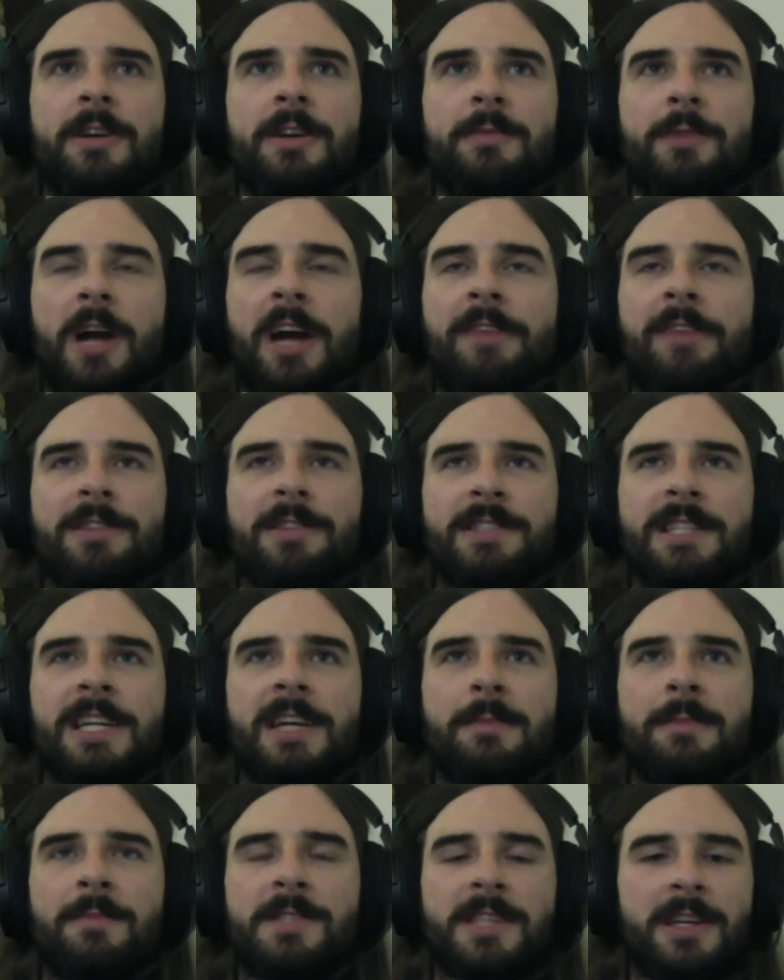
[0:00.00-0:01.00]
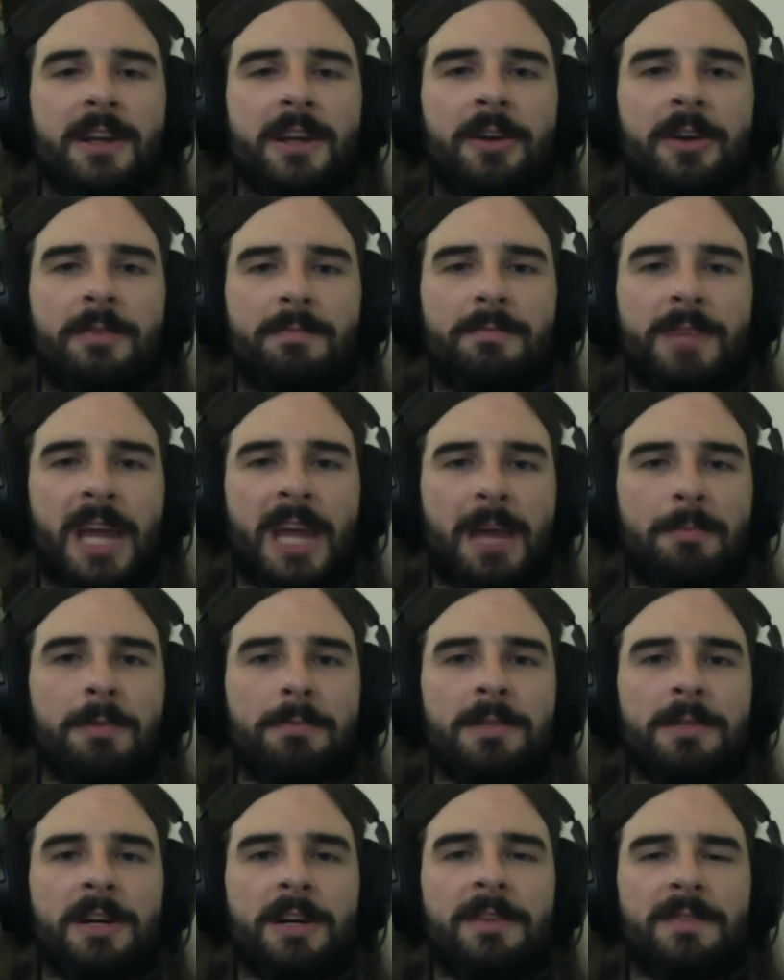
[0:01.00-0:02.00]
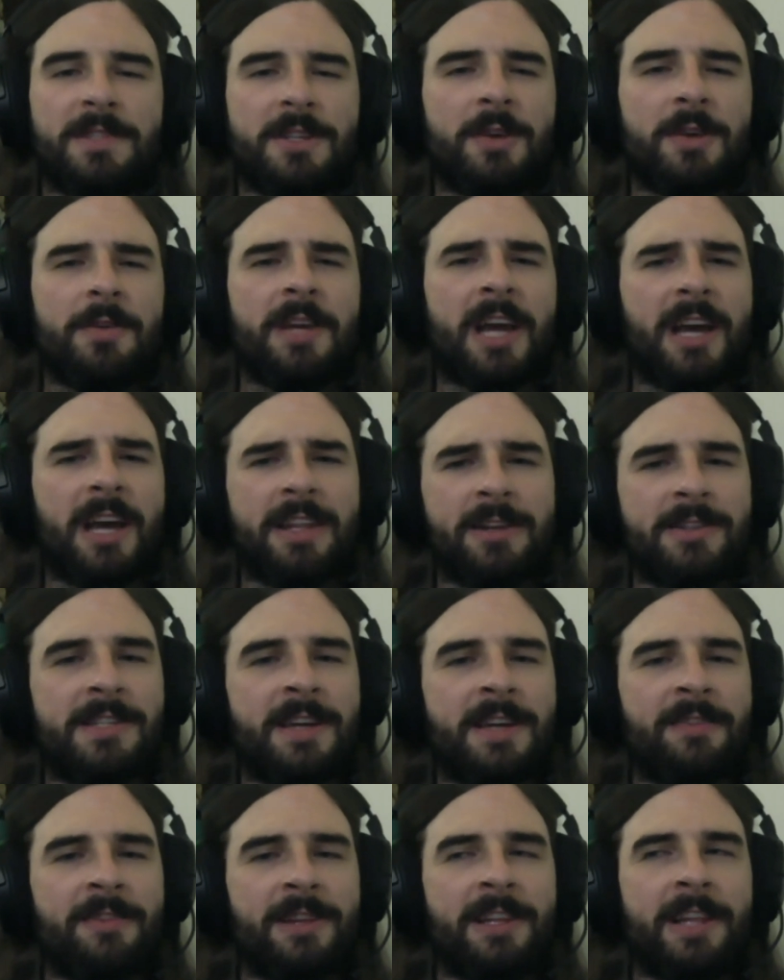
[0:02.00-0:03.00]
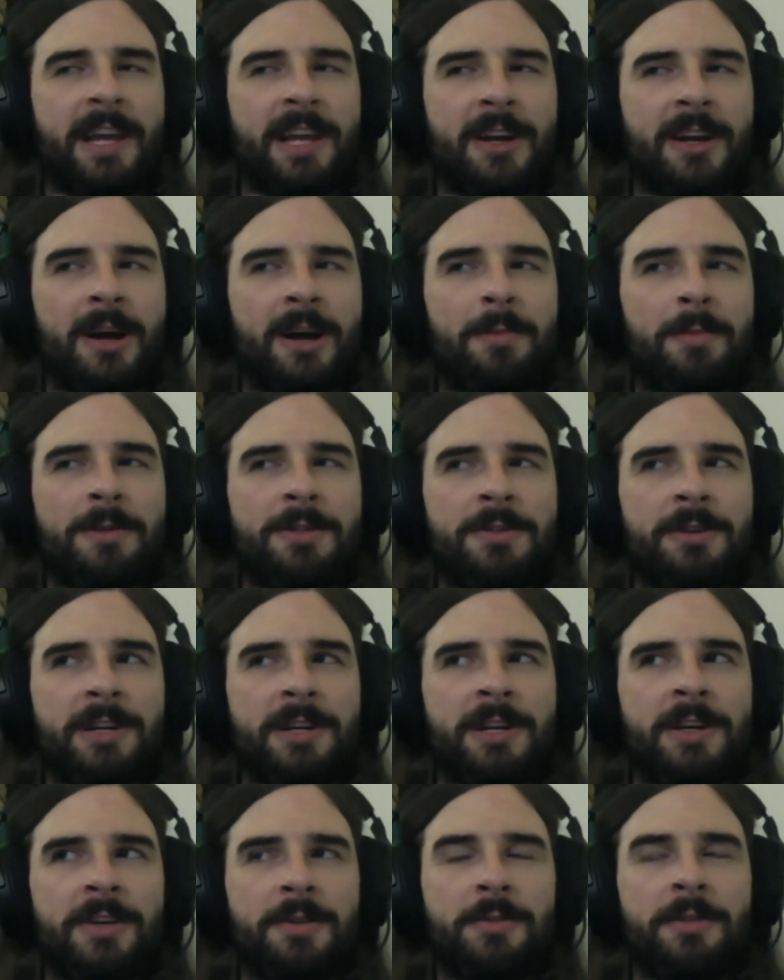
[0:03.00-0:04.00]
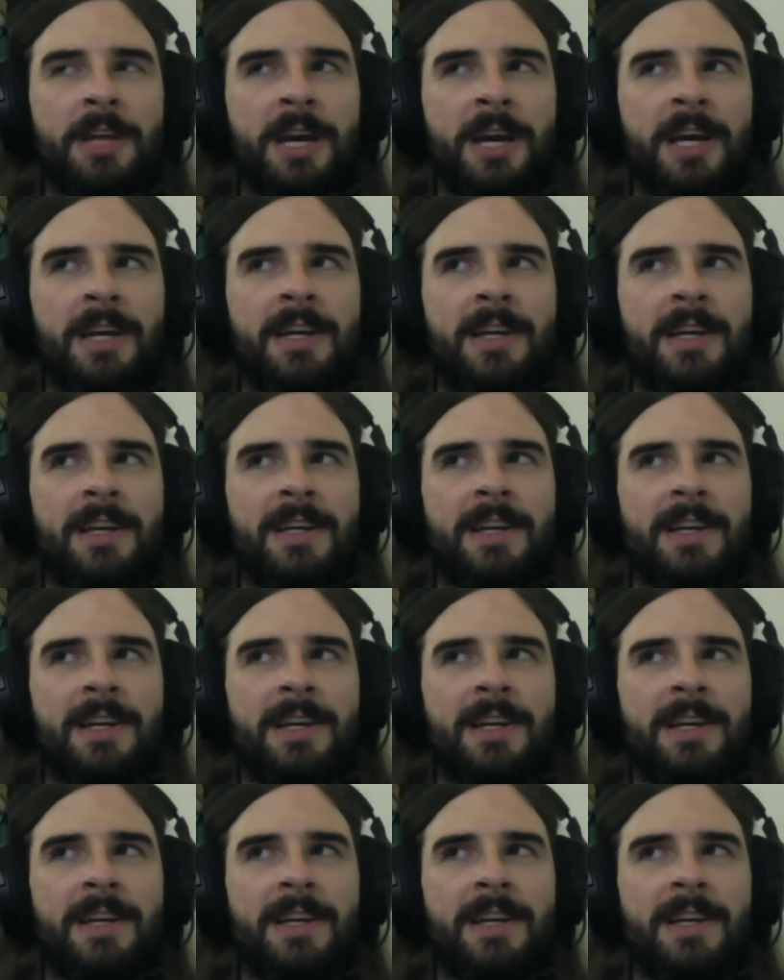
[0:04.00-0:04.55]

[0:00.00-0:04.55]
rival teams are capable of. So yeah, there's definitely like an opportunity to do that.